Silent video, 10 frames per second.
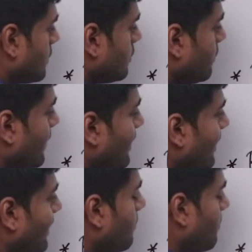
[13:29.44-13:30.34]
So
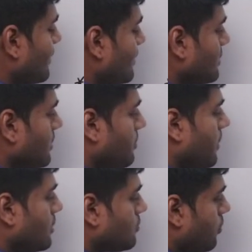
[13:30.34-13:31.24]
relative precision
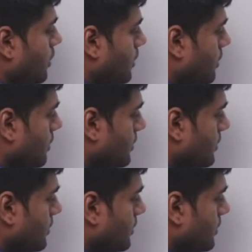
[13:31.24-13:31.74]
means what?